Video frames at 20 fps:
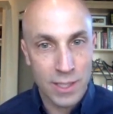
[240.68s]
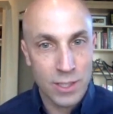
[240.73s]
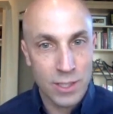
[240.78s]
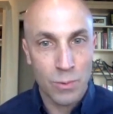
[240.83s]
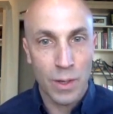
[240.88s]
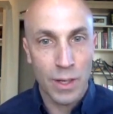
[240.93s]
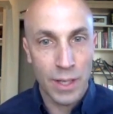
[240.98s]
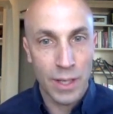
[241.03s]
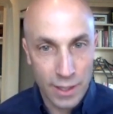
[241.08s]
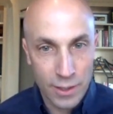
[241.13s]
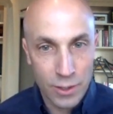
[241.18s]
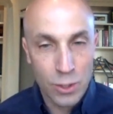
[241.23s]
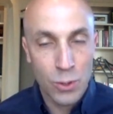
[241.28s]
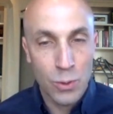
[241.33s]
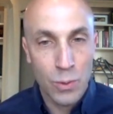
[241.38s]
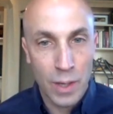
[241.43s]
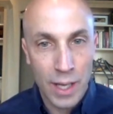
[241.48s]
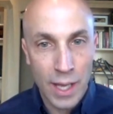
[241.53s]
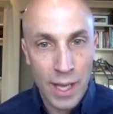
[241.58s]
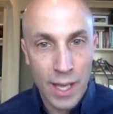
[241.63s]
because it's running
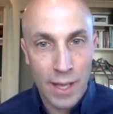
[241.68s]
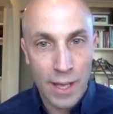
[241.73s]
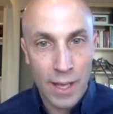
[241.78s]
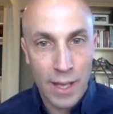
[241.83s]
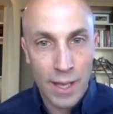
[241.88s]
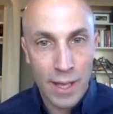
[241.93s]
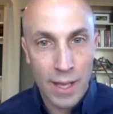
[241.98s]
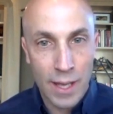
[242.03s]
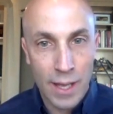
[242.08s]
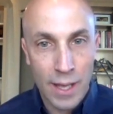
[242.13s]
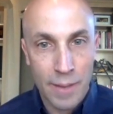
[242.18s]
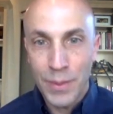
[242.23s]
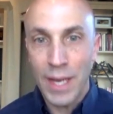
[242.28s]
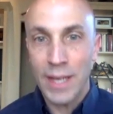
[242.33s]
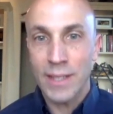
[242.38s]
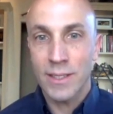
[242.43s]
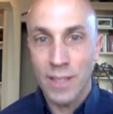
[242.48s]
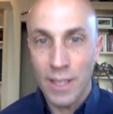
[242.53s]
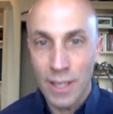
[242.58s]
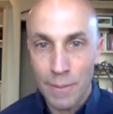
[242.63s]
at 2 a.m.,
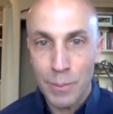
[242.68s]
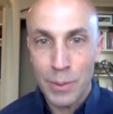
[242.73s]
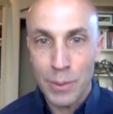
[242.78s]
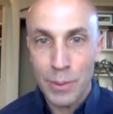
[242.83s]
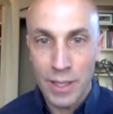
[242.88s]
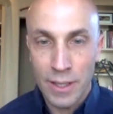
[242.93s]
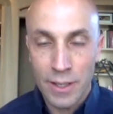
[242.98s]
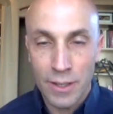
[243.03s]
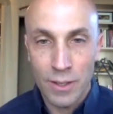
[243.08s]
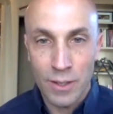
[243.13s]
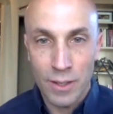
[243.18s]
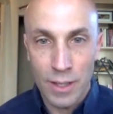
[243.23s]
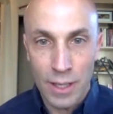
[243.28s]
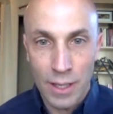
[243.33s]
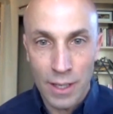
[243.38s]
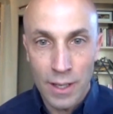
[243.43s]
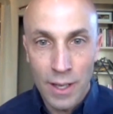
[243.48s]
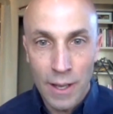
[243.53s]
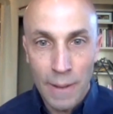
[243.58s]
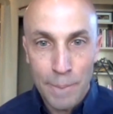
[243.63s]
that's not a
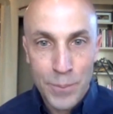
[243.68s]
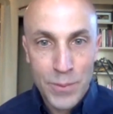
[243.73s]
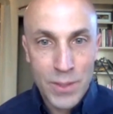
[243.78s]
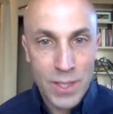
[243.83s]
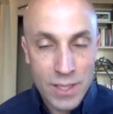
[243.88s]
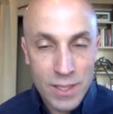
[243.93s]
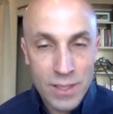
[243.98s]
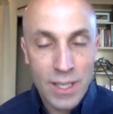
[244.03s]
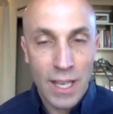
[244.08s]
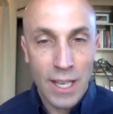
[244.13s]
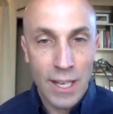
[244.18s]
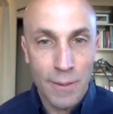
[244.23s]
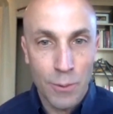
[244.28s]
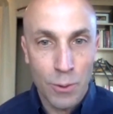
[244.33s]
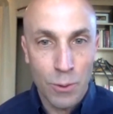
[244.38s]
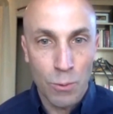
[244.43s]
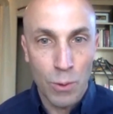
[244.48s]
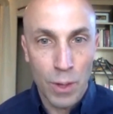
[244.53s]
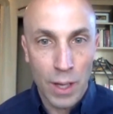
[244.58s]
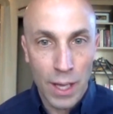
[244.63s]
particularly
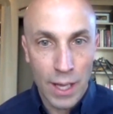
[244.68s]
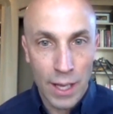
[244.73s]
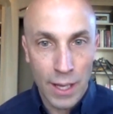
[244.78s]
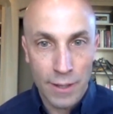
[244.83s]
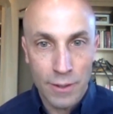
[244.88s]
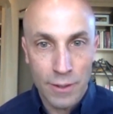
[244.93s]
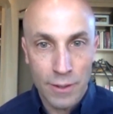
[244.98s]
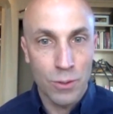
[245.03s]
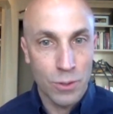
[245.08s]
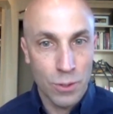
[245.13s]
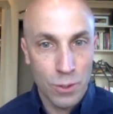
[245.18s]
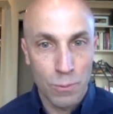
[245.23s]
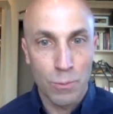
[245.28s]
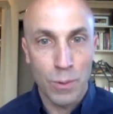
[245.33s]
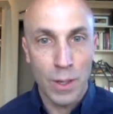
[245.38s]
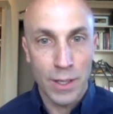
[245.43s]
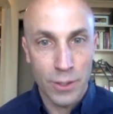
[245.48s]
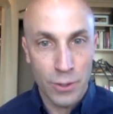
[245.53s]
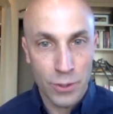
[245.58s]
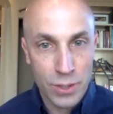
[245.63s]
sustainable way to
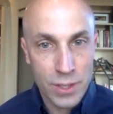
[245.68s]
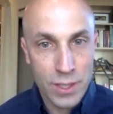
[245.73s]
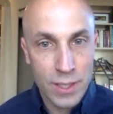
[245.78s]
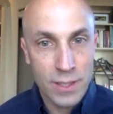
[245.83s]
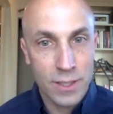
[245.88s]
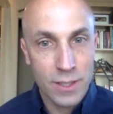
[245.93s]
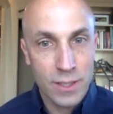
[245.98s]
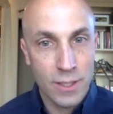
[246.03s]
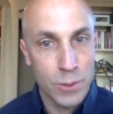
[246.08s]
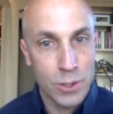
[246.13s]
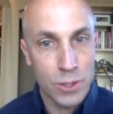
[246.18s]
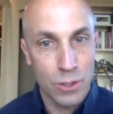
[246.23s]
run your system.